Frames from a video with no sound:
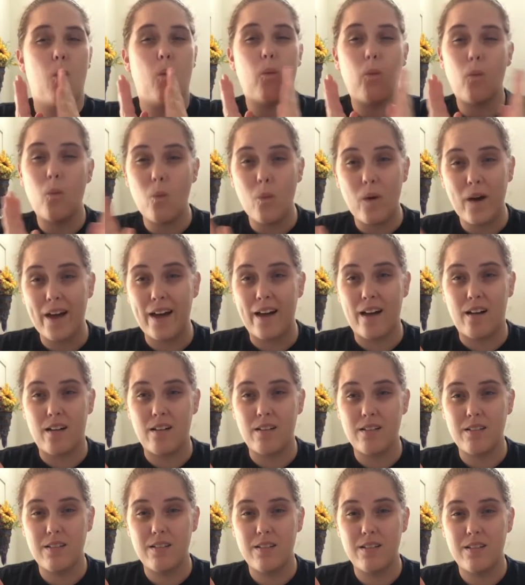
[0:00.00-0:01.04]

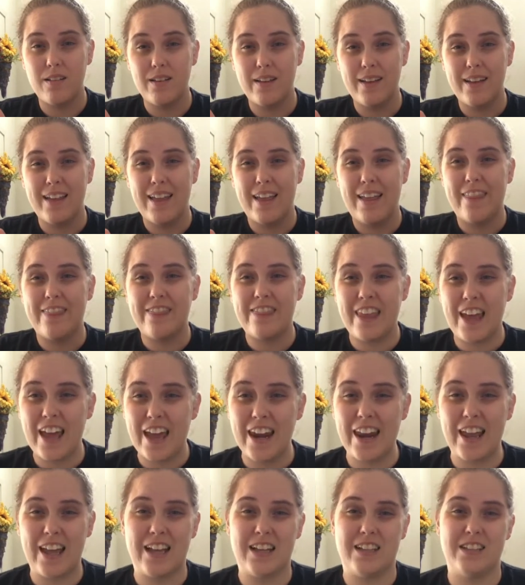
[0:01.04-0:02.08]
Well, that
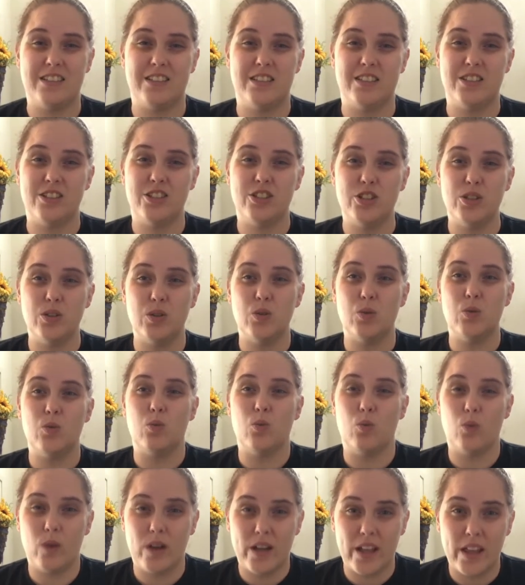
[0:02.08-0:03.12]
has to do
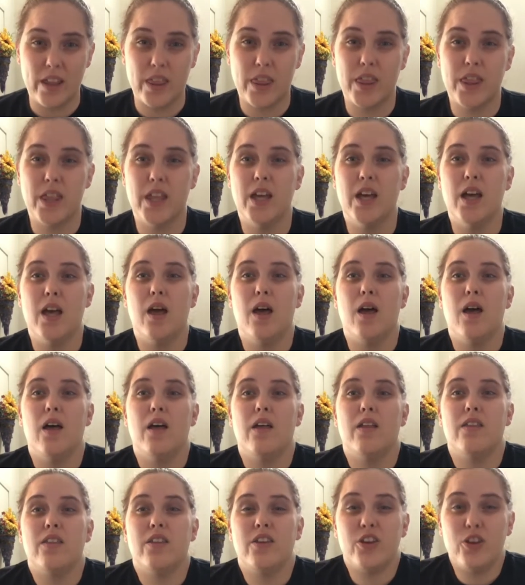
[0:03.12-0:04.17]
with
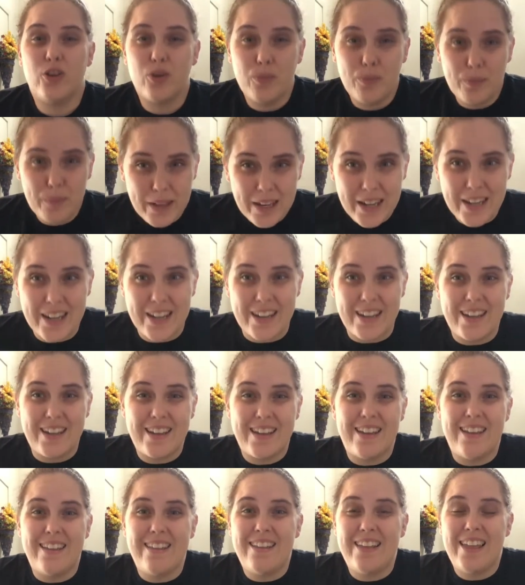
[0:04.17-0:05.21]
the humidity
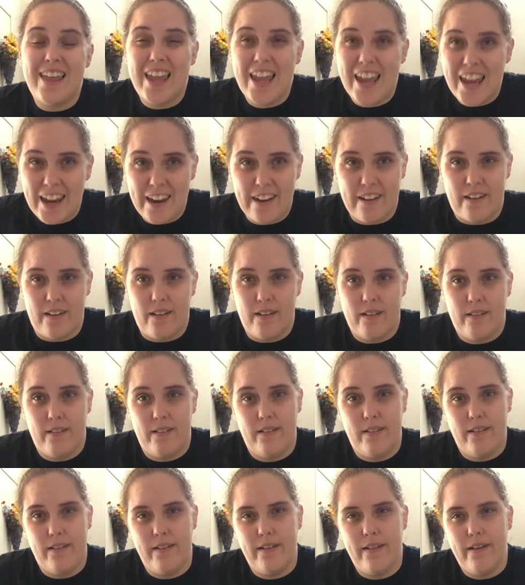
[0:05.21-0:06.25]
in the air.
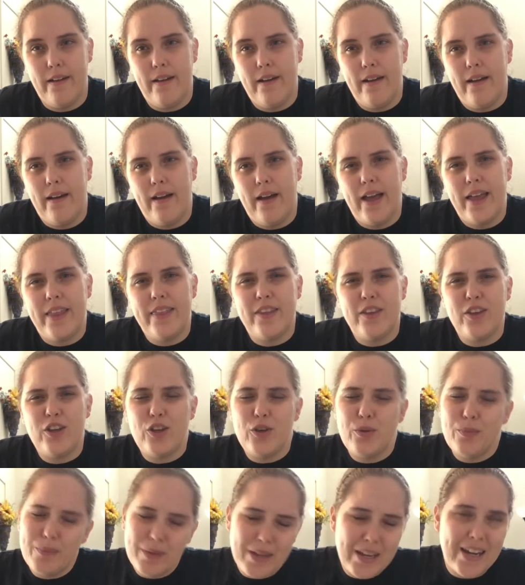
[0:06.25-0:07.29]
And the
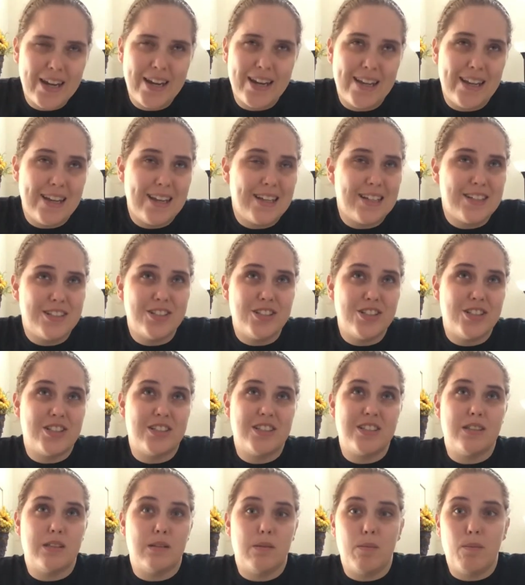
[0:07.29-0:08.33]
humidity is
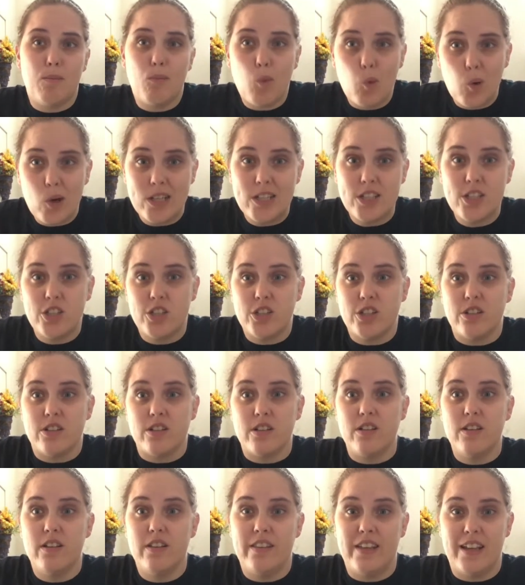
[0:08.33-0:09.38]
just the moisture
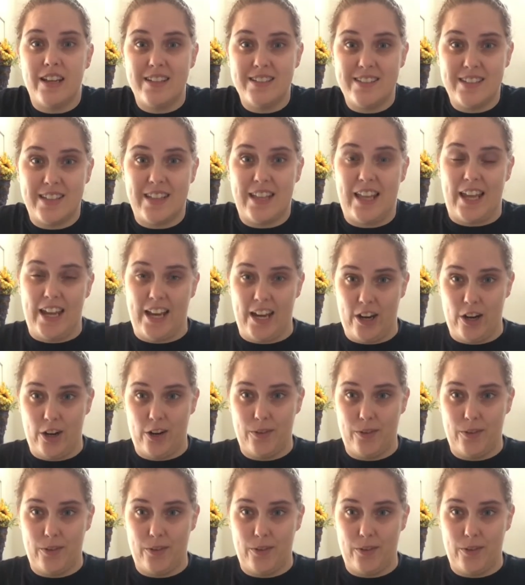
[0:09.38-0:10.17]
that is in the air.